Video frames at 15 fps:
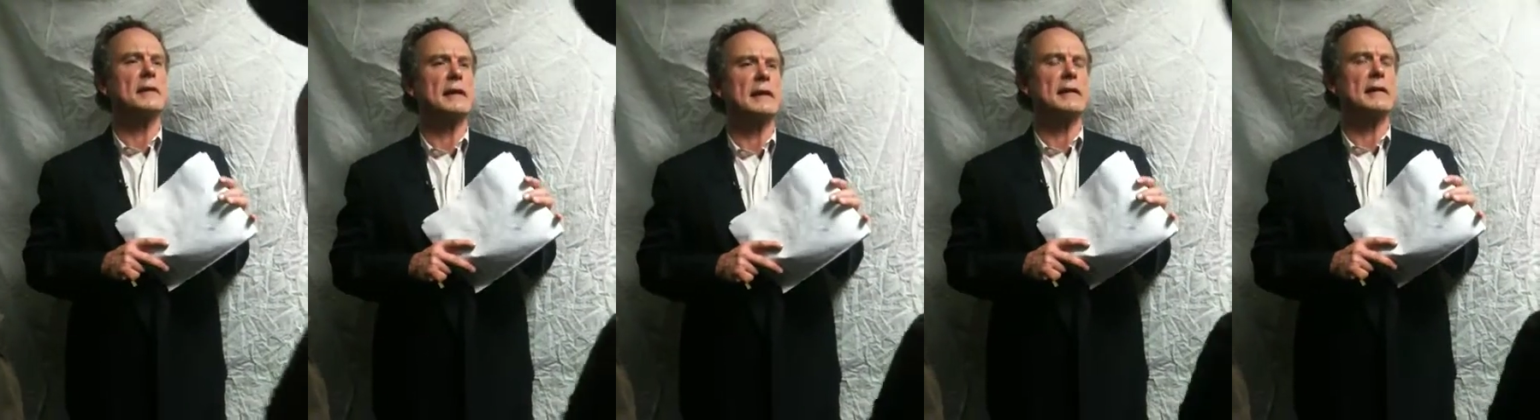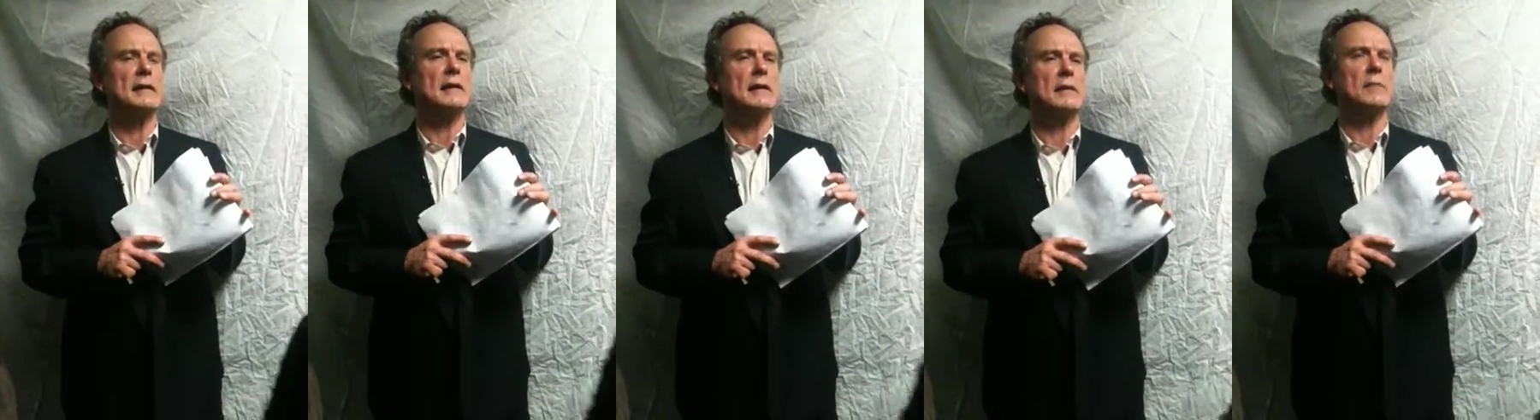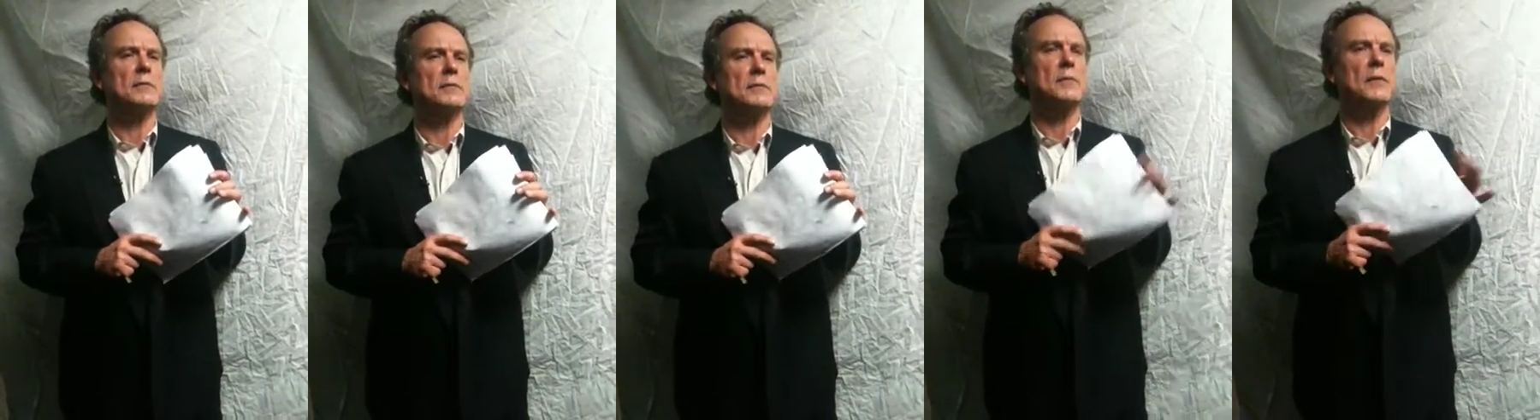than
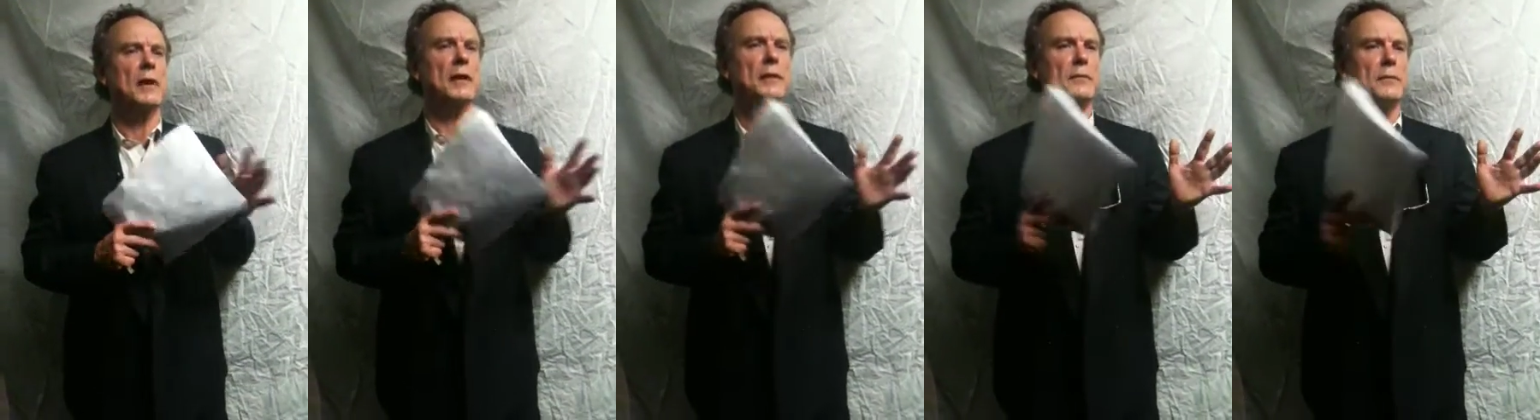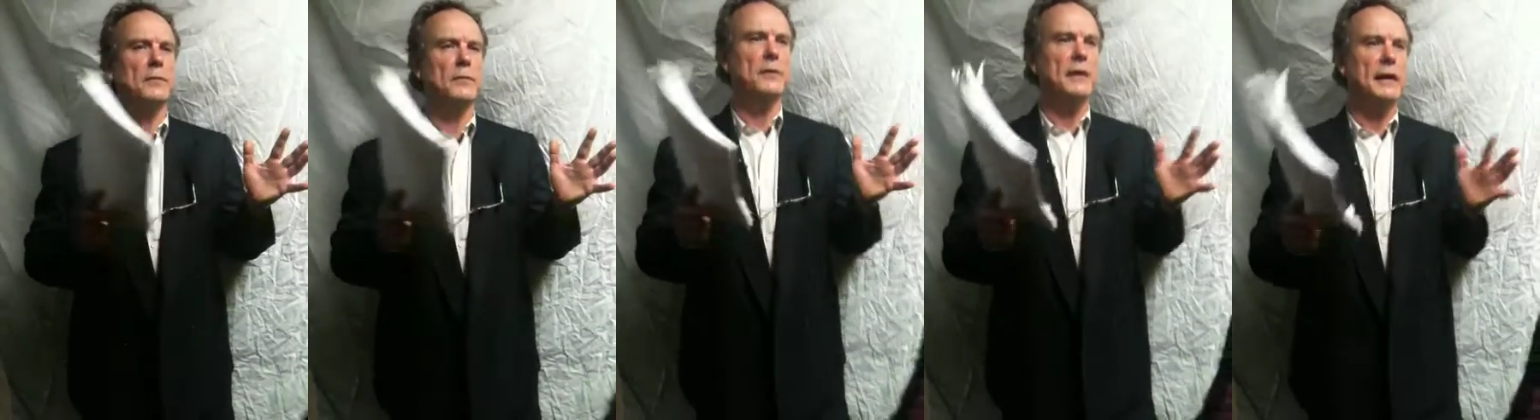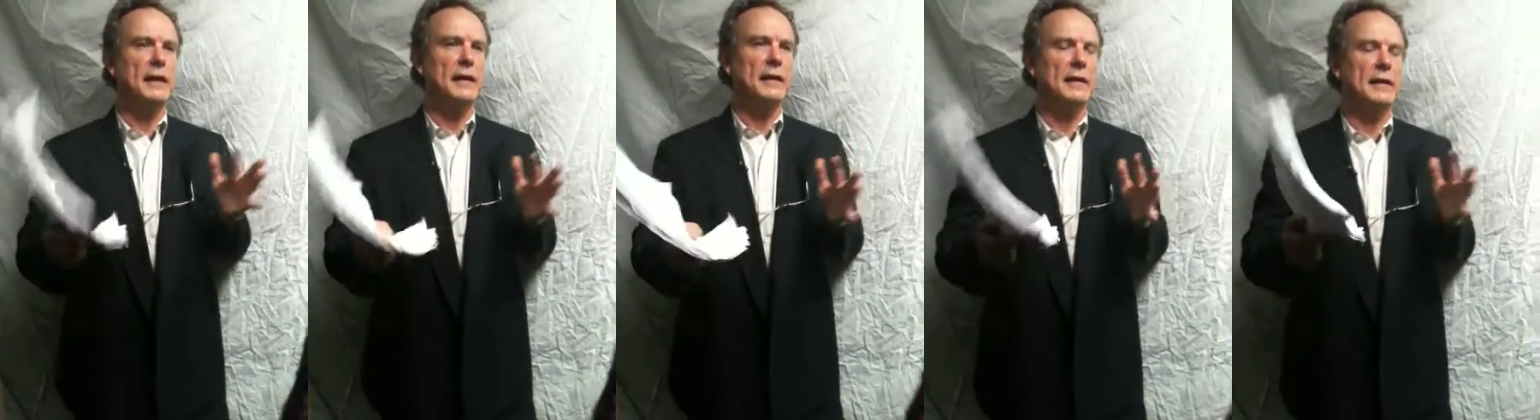uh,
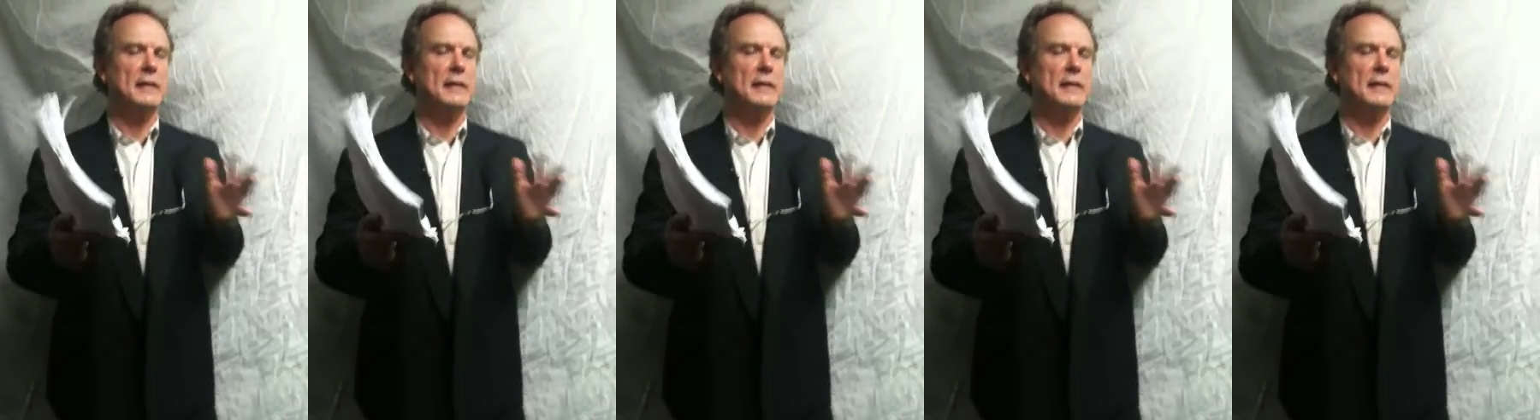reading